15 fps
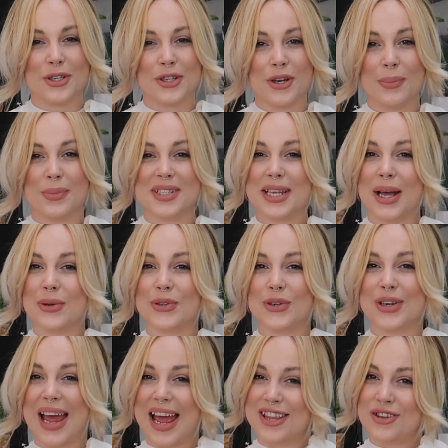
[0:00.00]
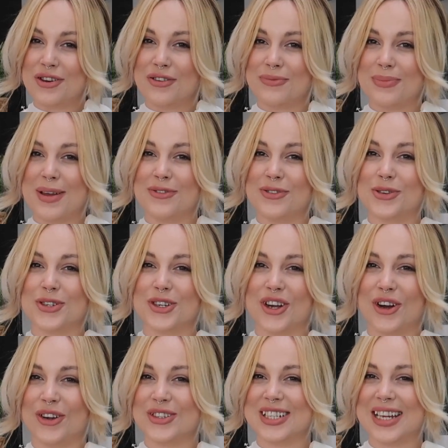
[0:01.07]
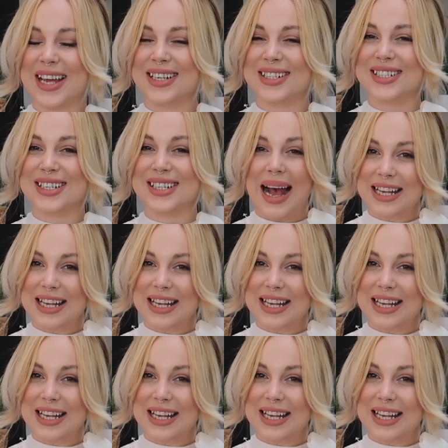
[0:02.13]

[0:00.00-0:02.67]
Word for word: so you don't miss out on any of my future content.